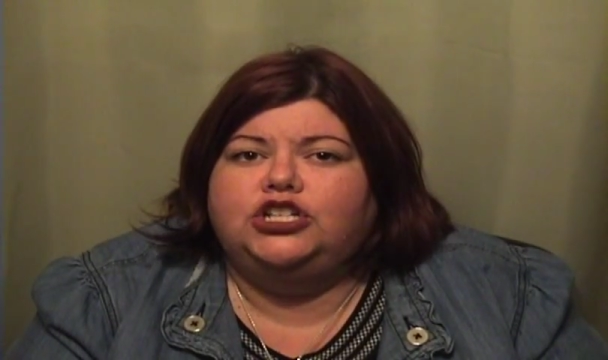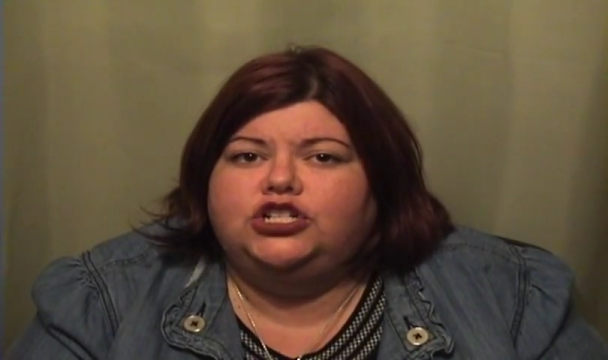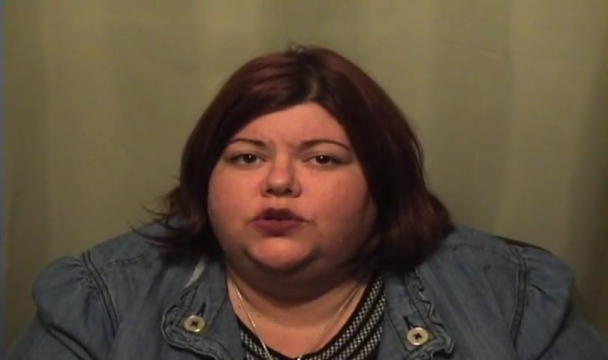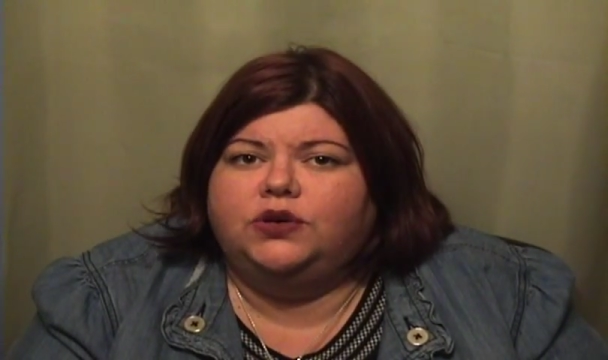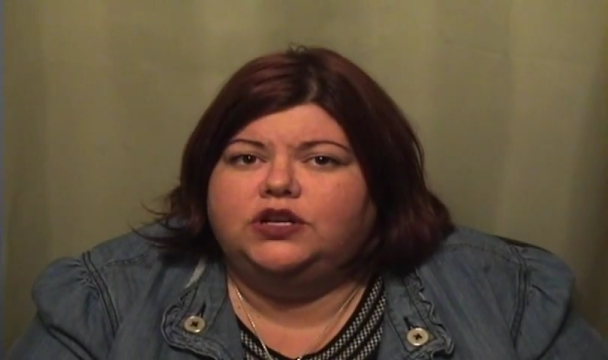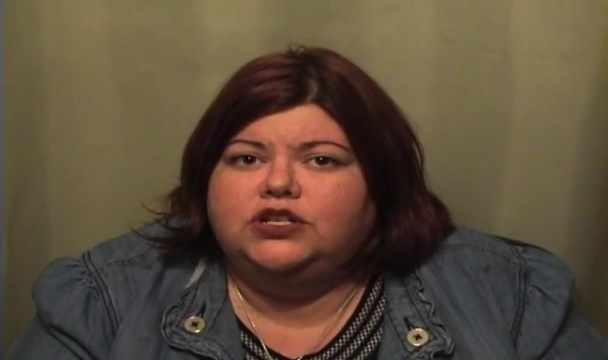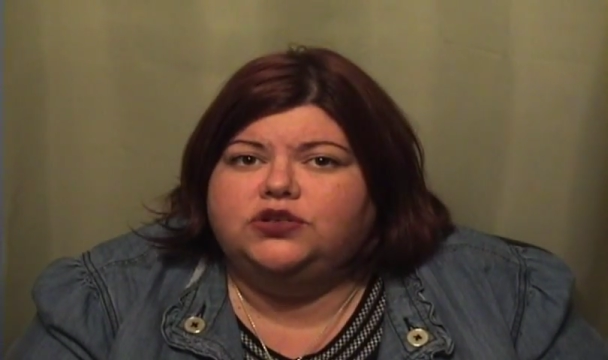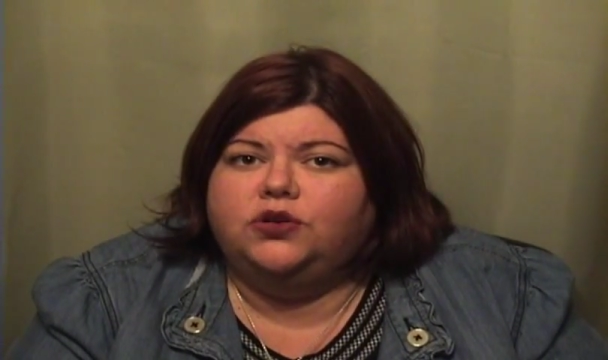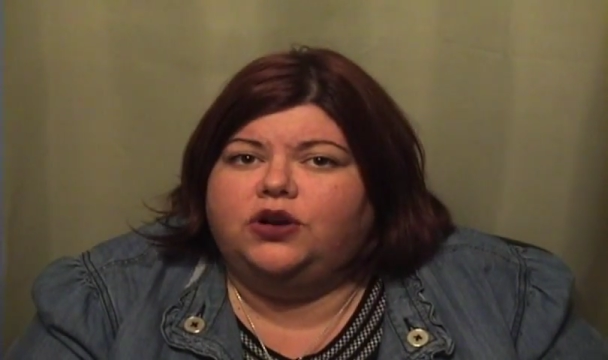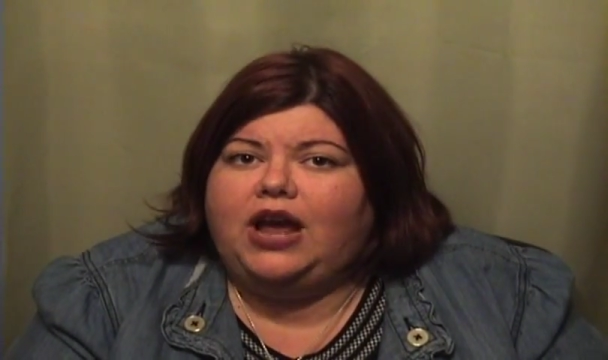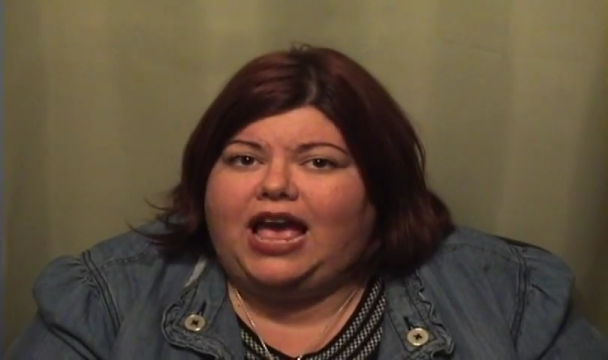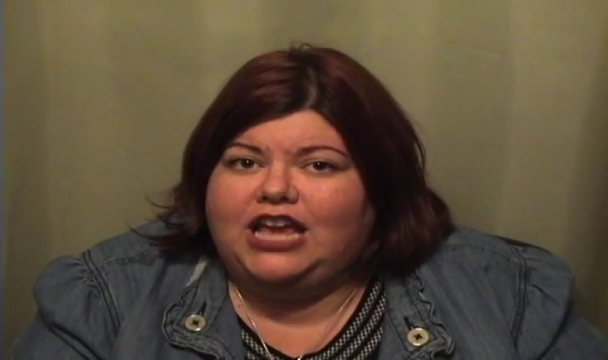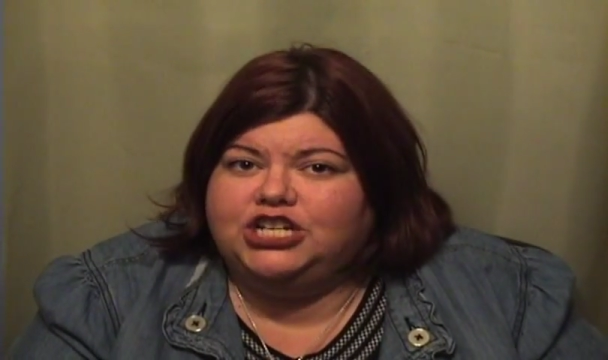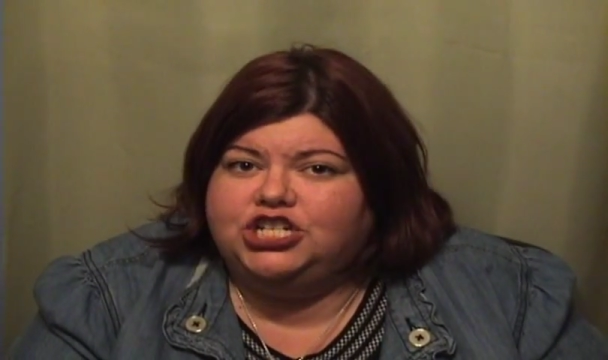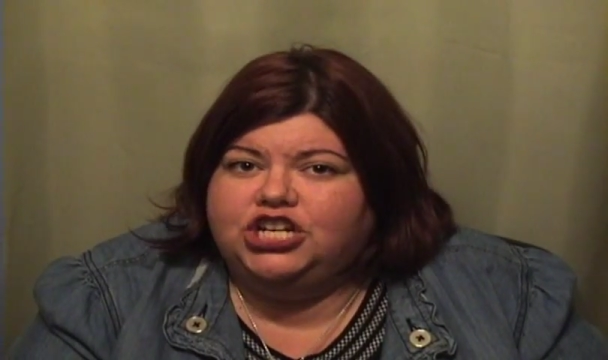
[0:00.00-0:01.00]
Jewish or
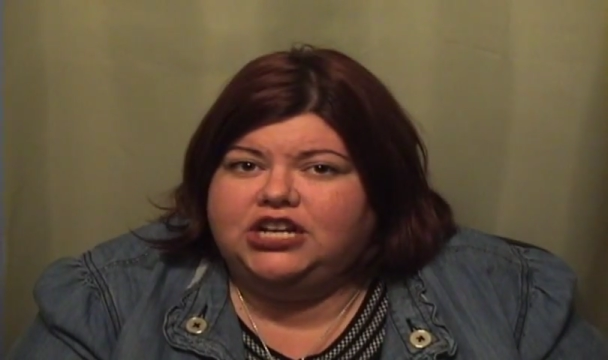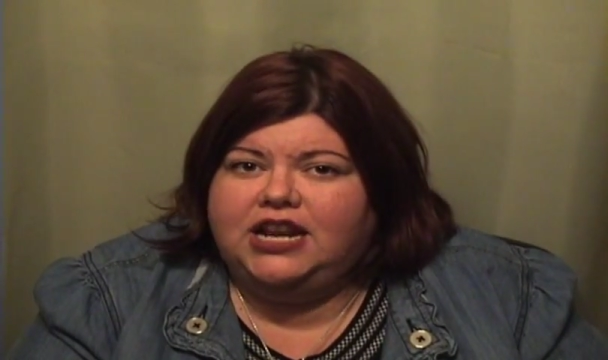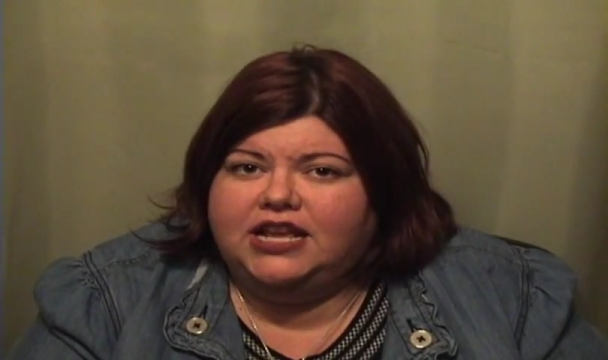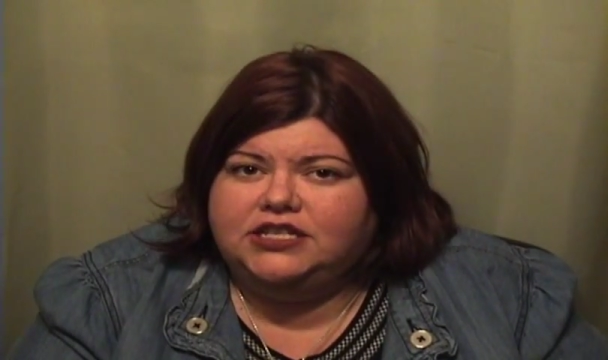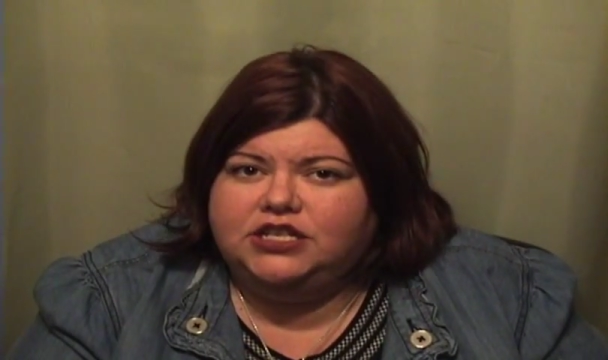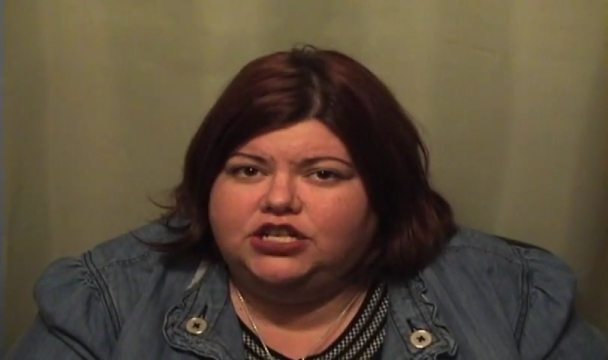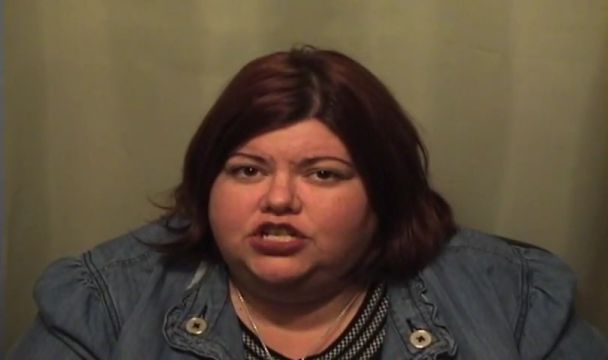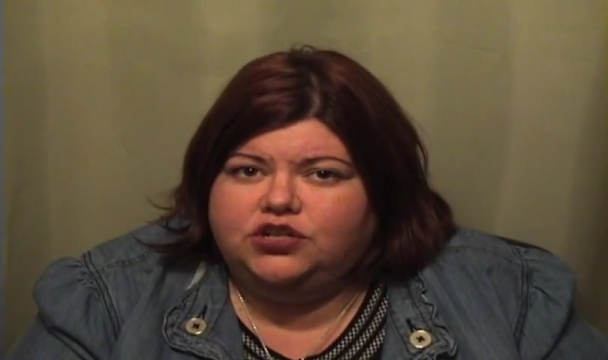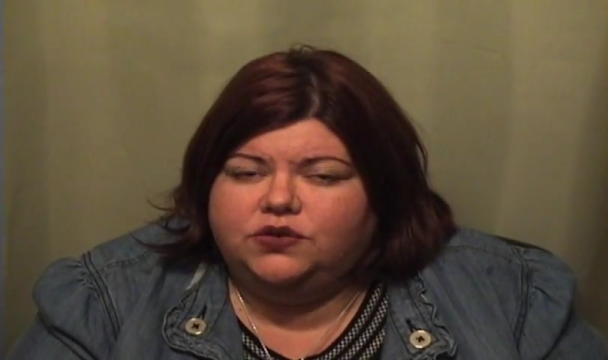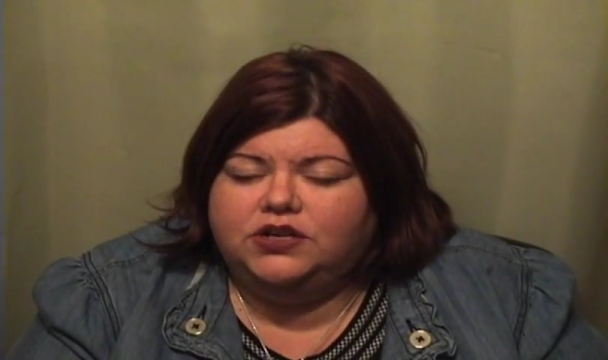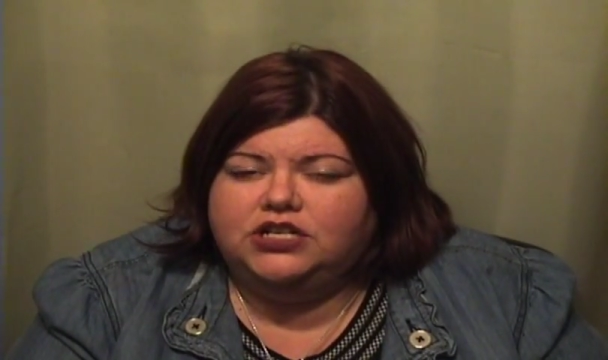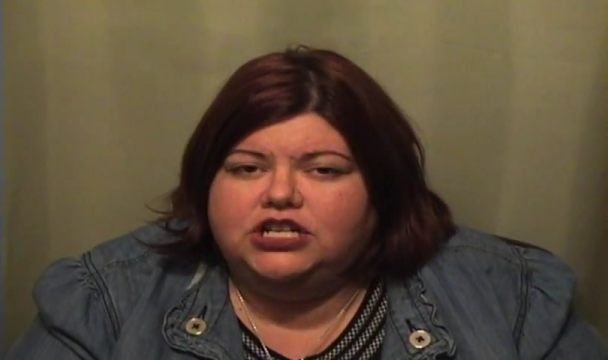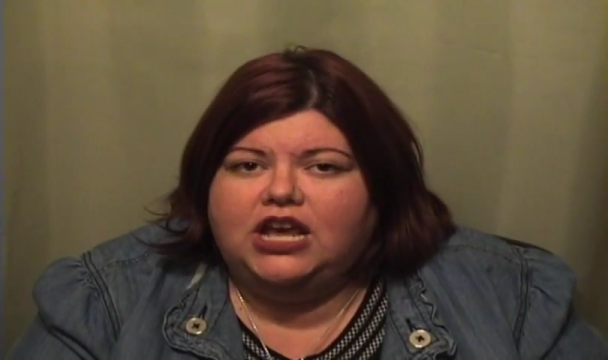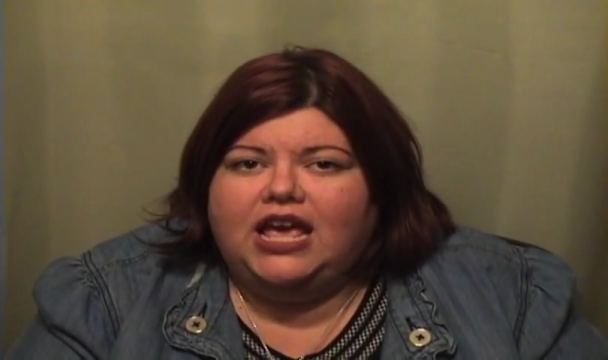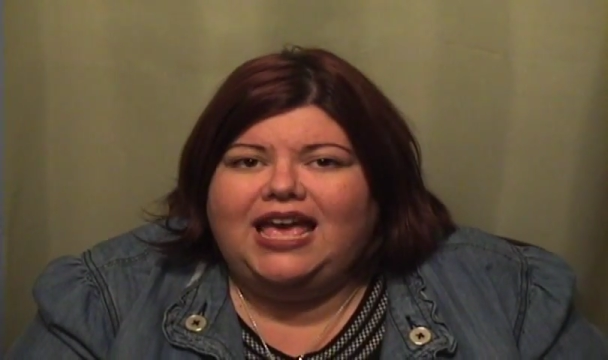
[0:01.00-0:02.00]
Ashkenazi
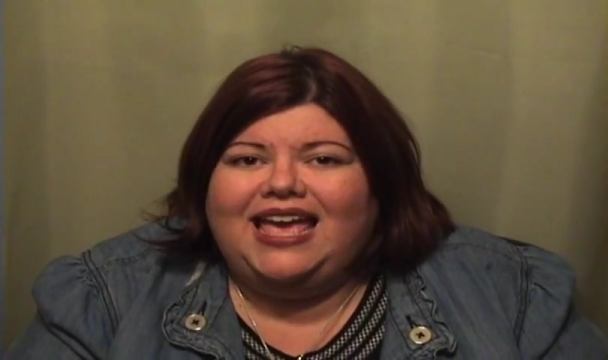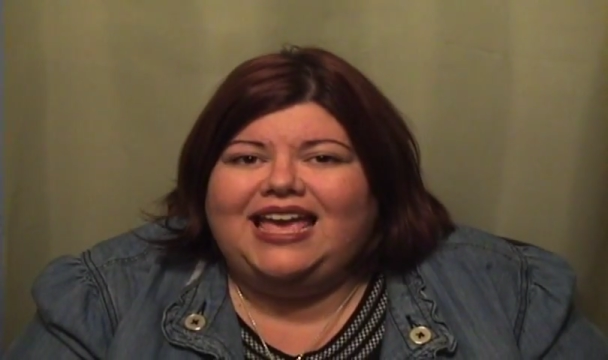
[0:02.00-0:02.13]
Jewish,